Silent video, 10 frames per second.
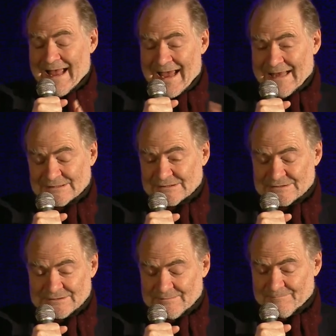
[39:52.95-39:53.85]

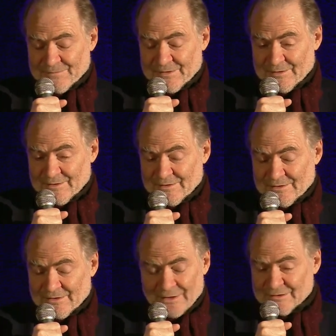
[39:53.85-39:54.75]
and
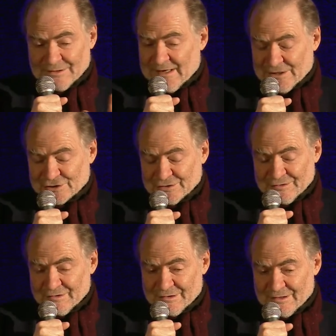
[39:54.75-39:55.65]
those
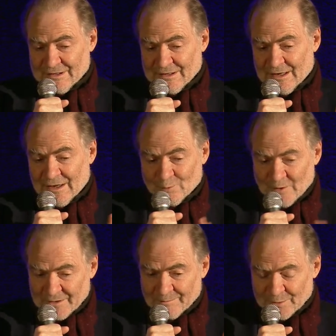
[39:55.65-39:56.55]
elections are
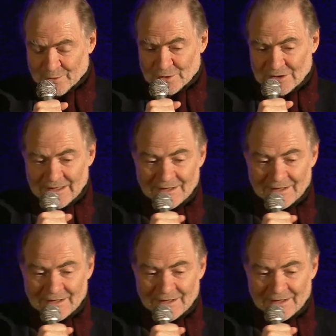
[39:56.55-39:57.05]
winnable.